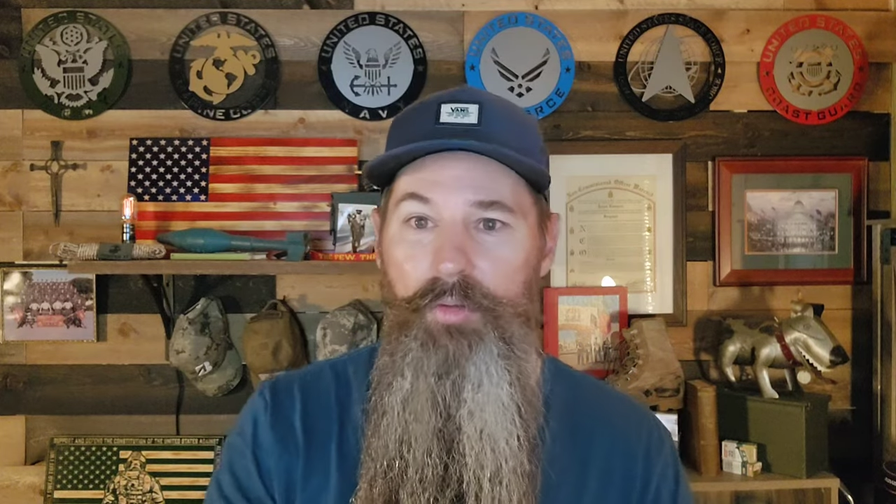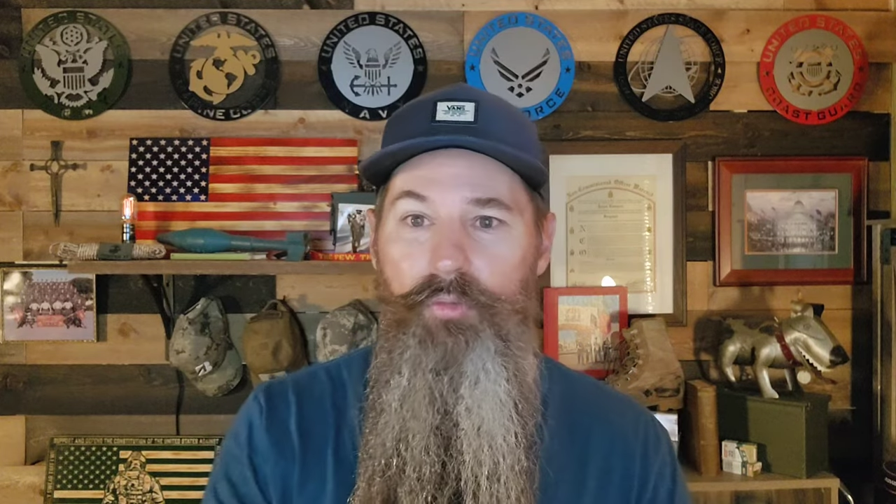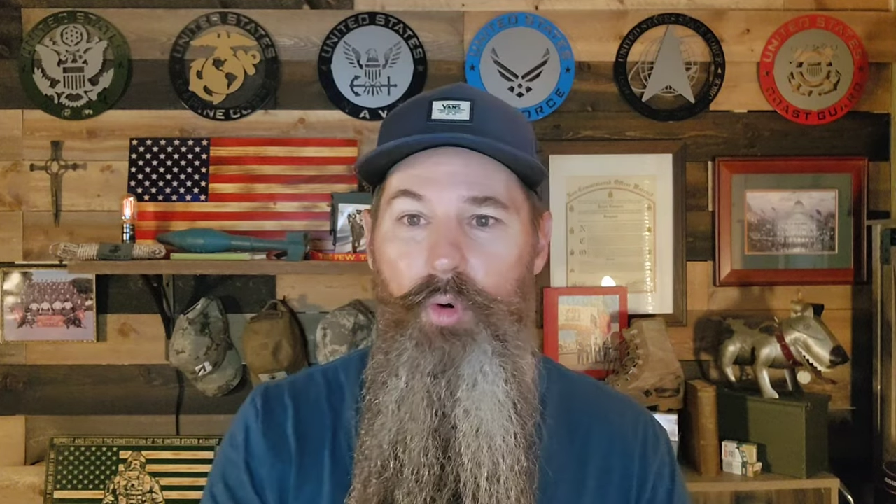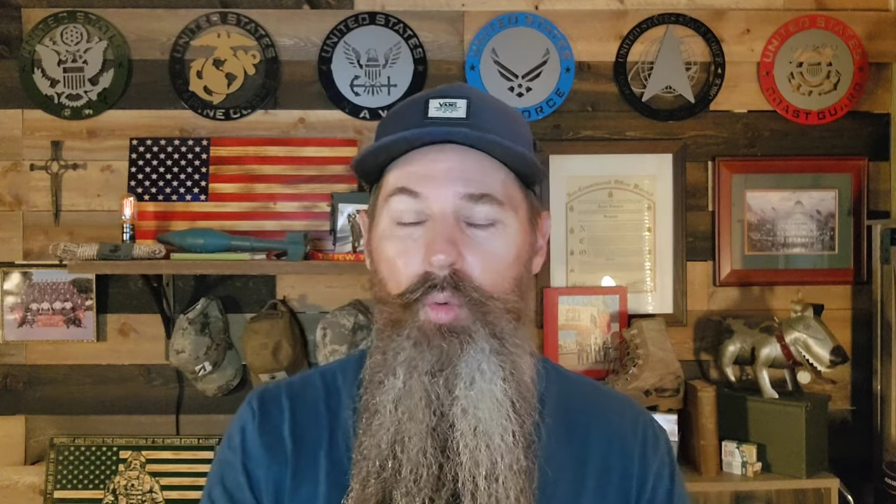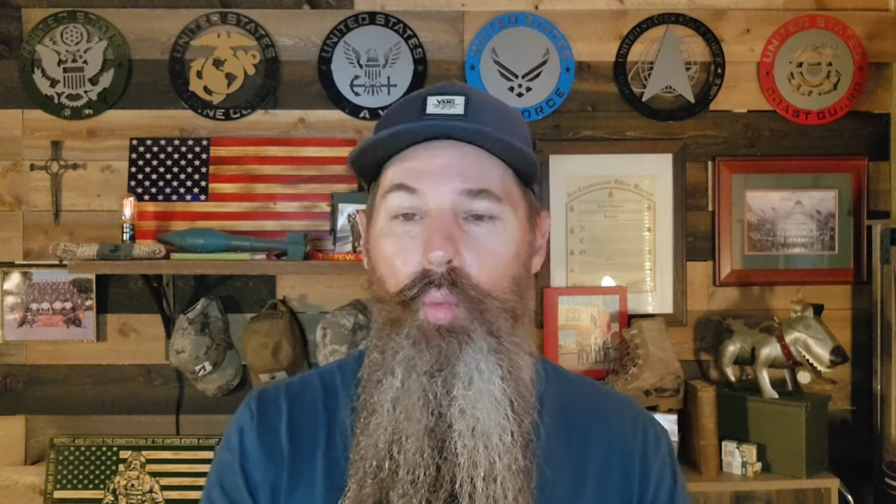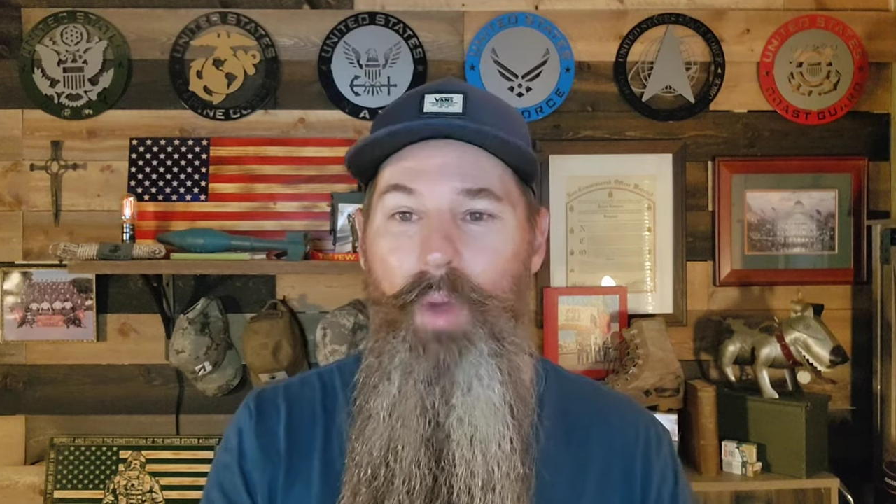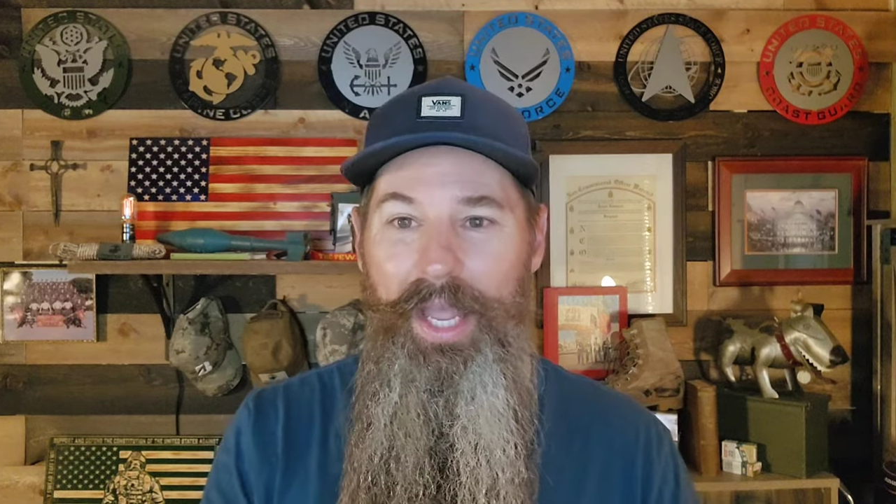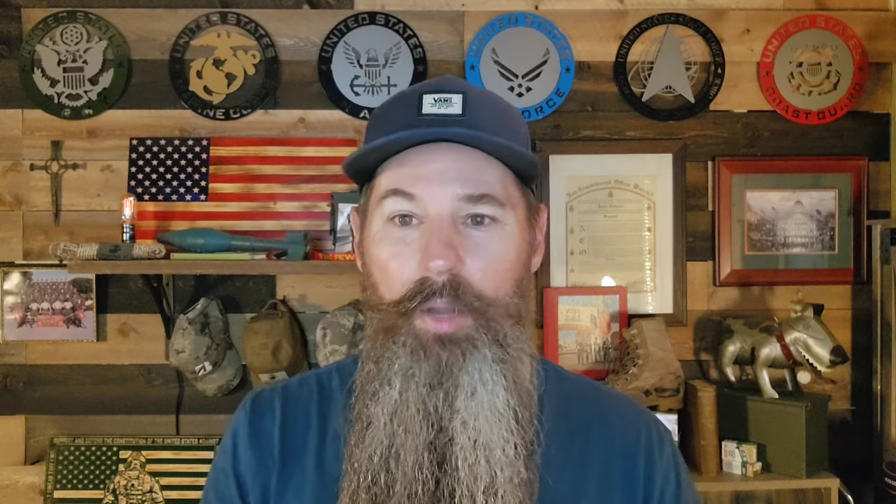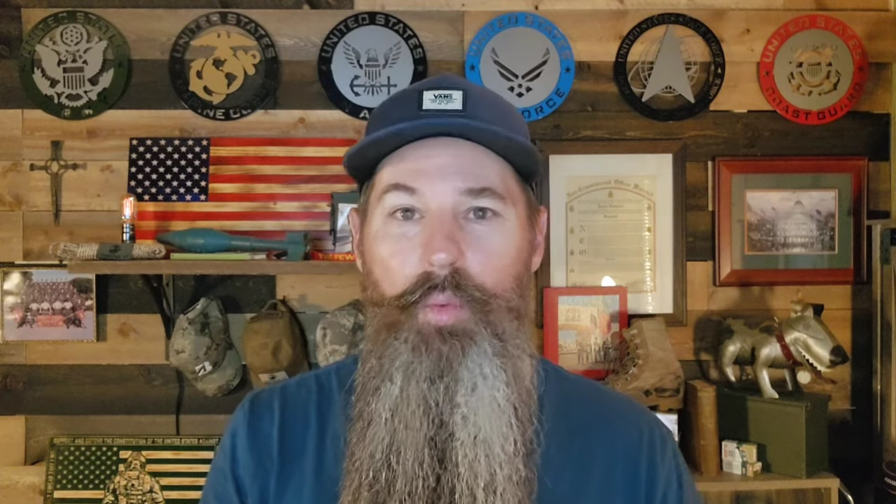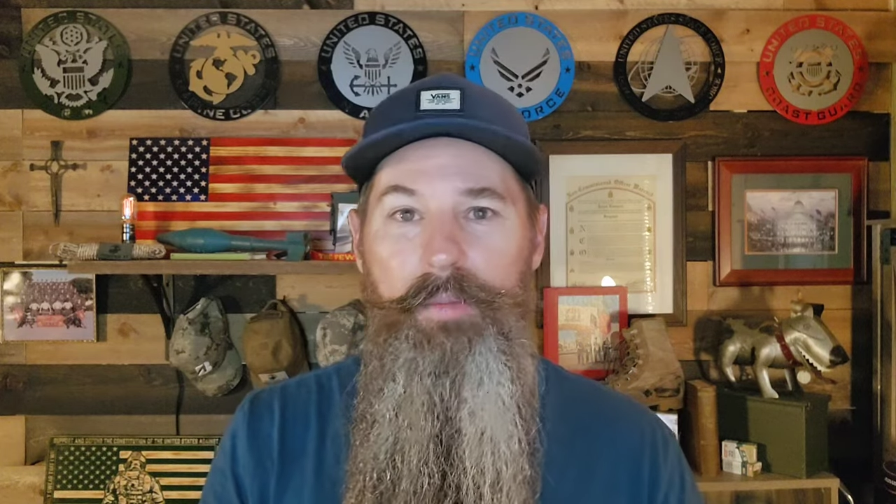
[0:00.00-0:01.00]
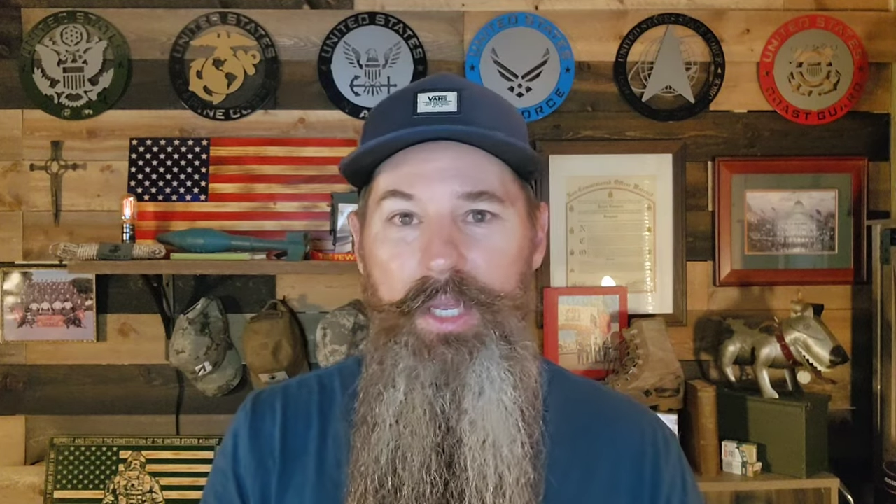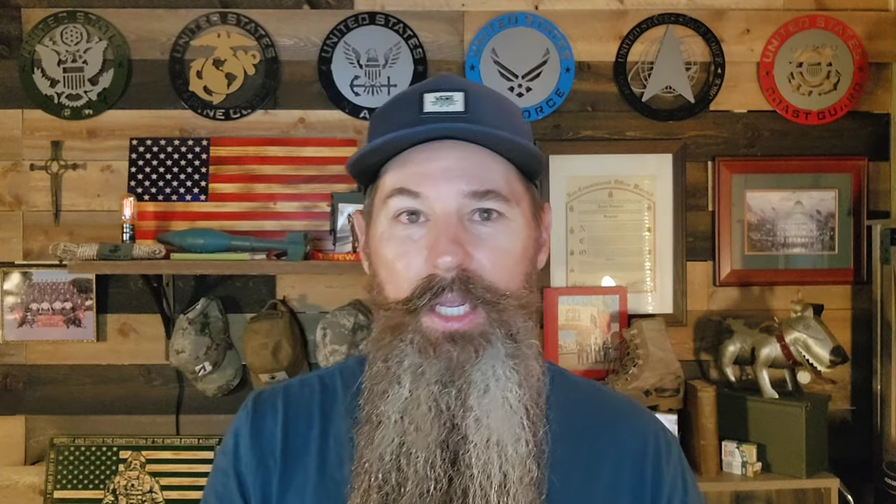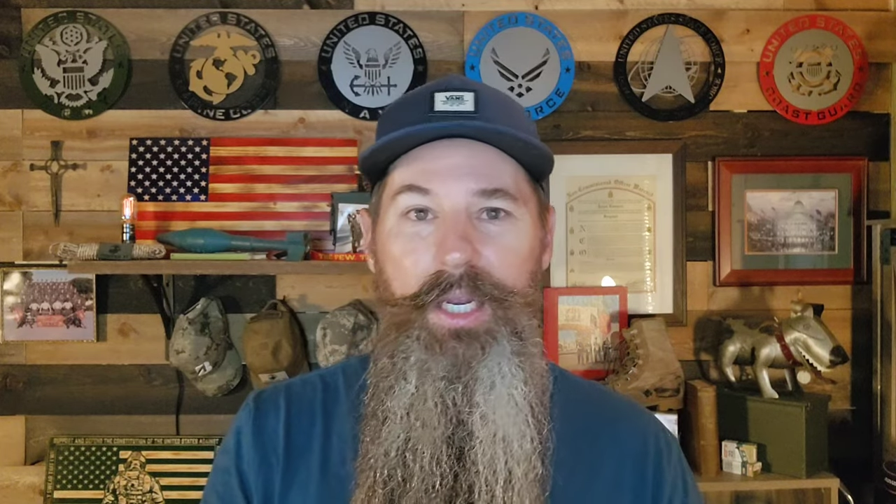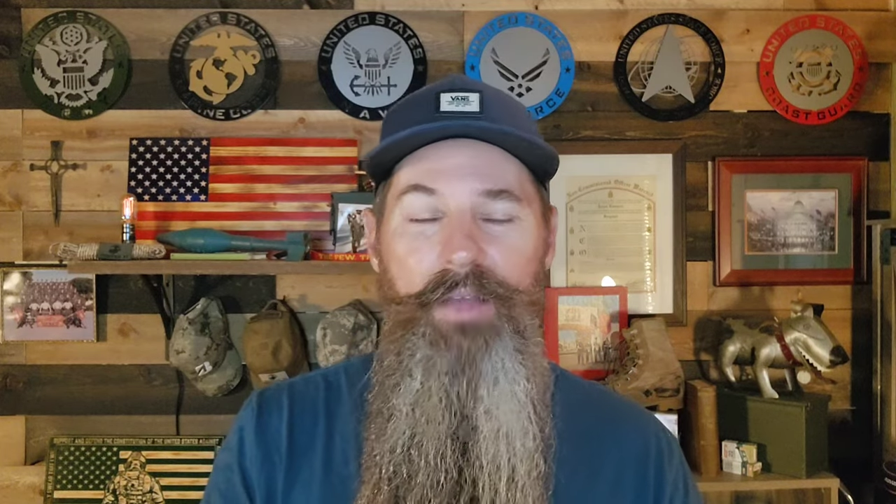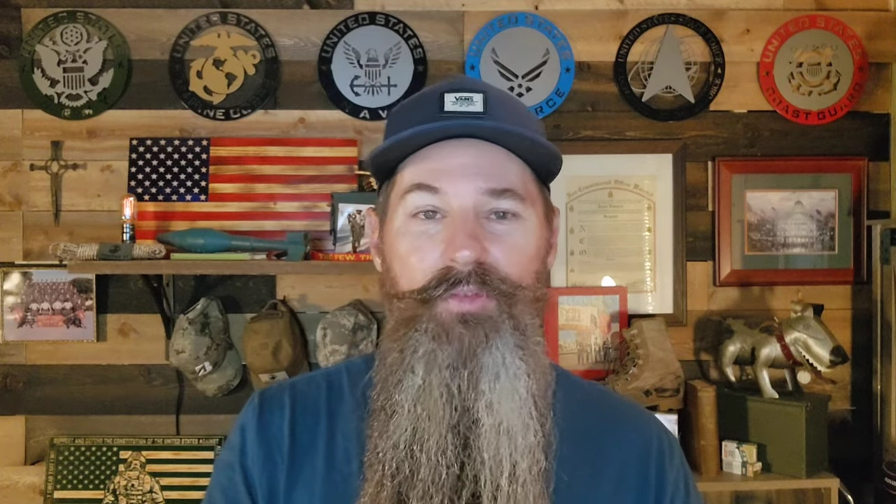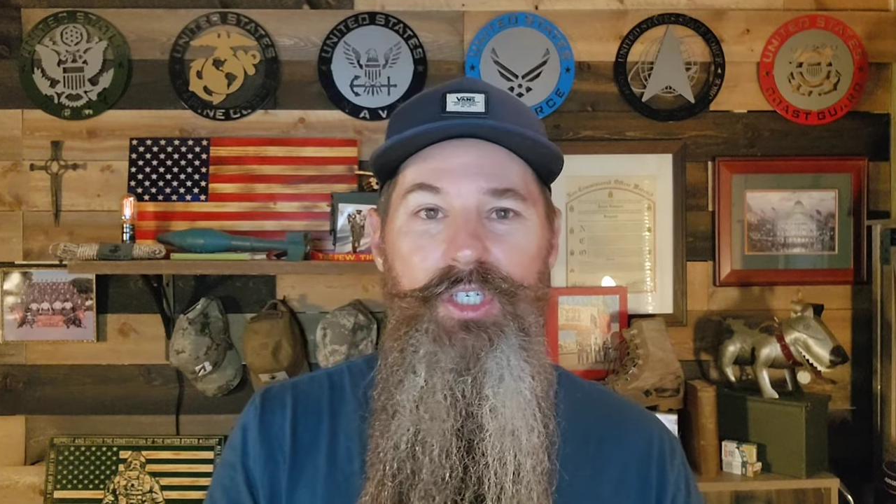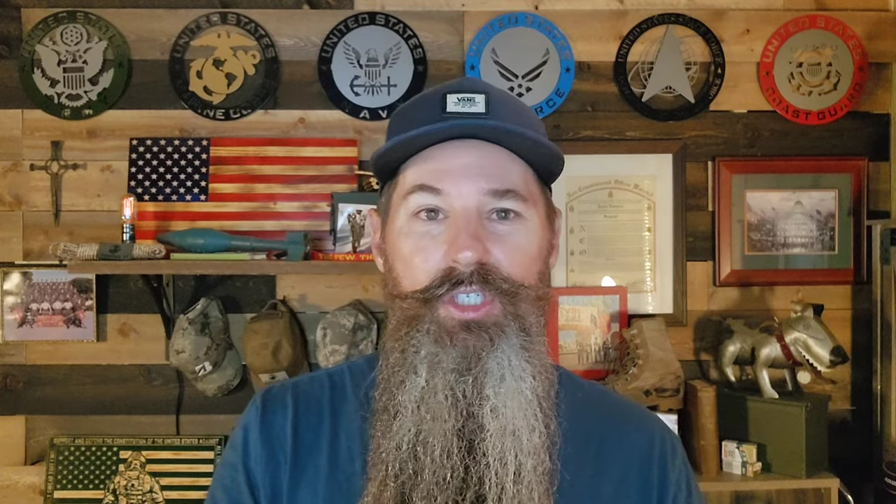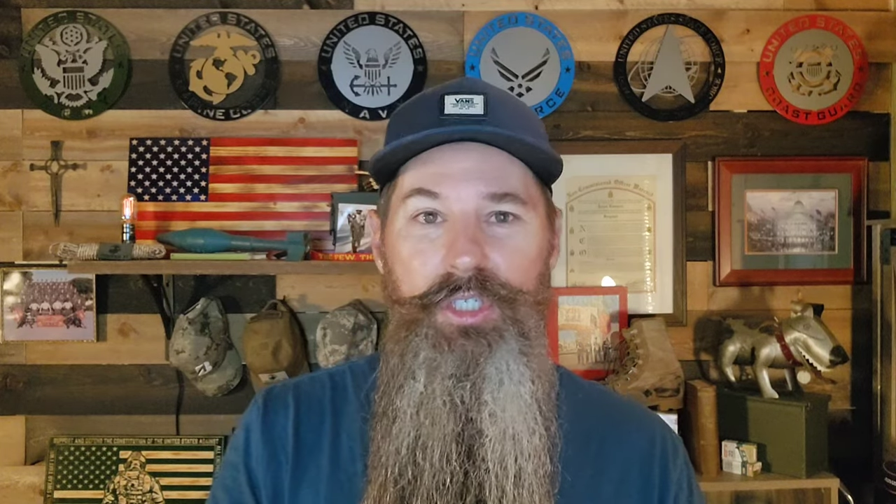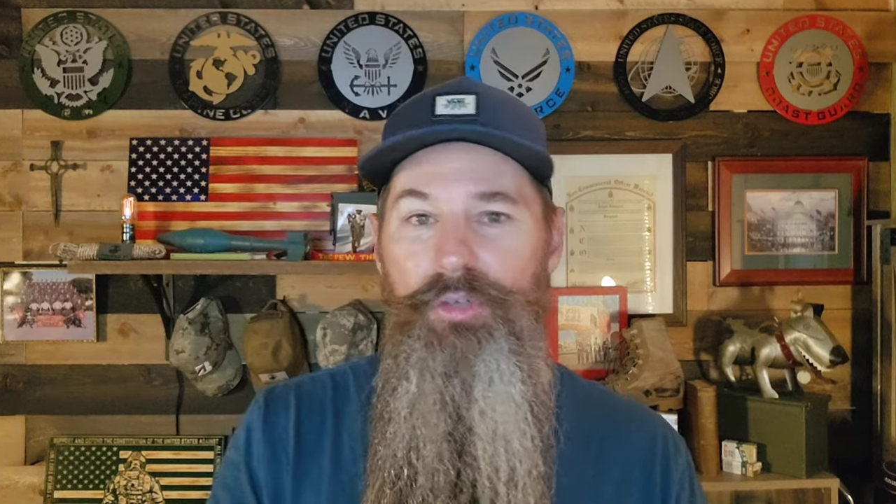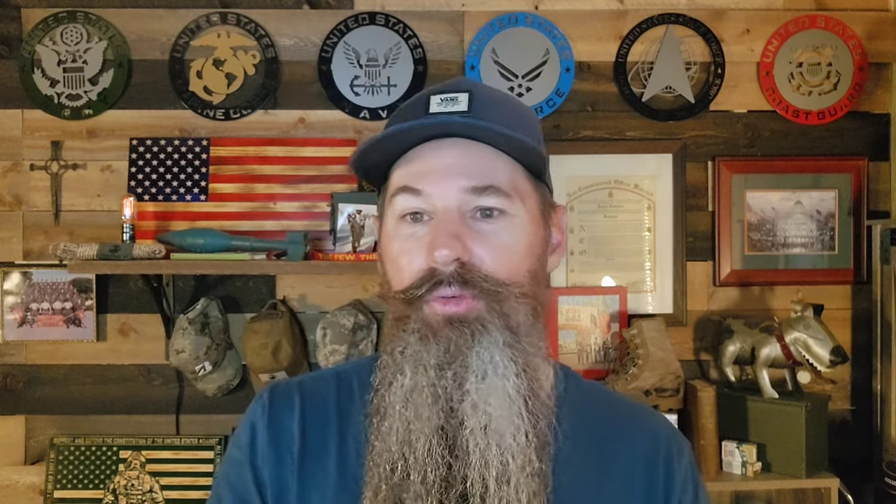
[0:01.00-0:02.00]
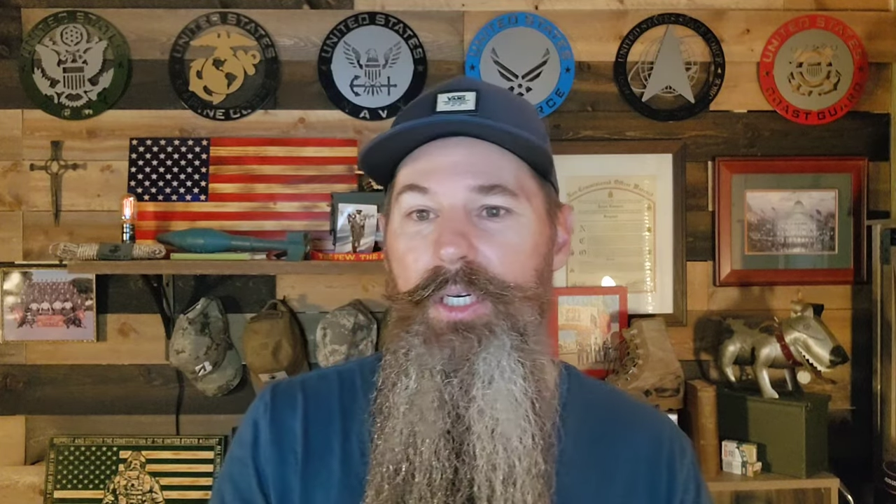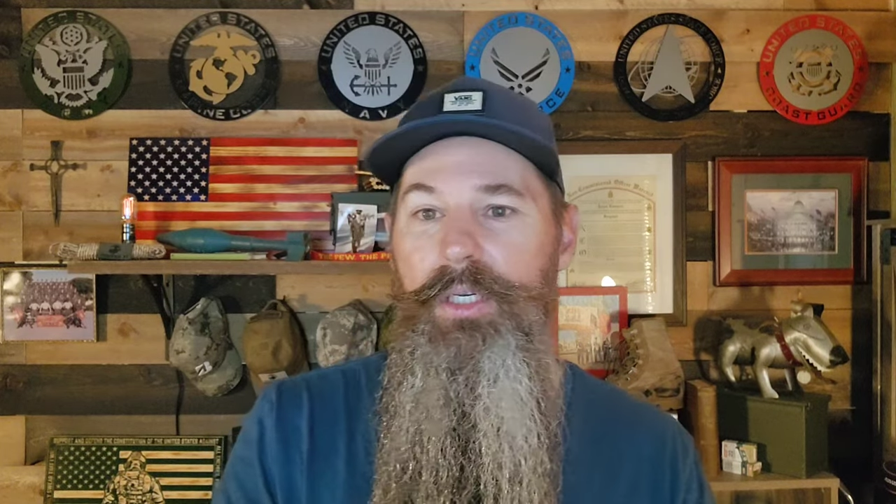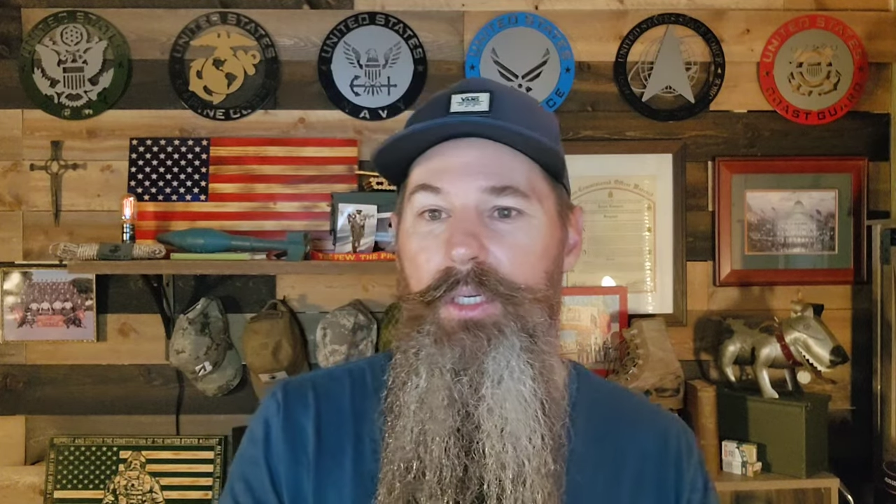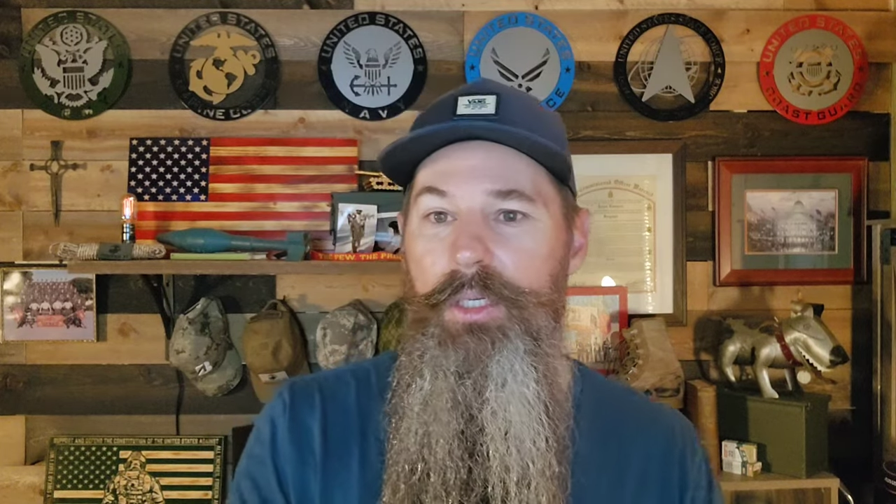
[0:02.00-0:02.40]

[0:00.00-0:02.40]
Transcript: for WIC, Women and Infant Children,